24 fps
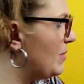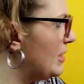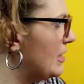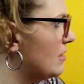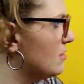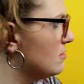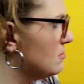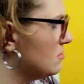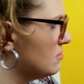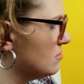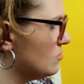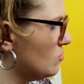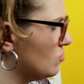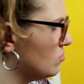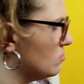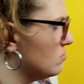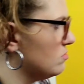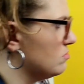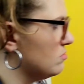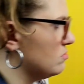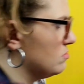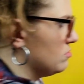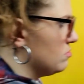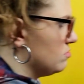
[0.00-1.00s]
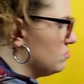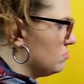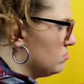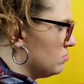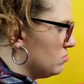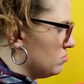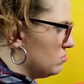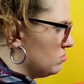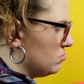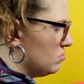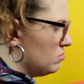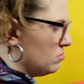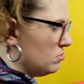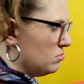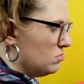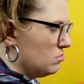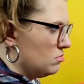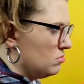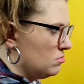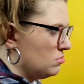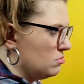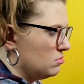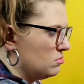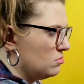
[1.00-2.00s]
a light pink, a darker
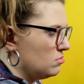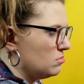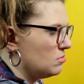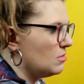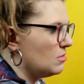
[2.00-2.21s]
purple.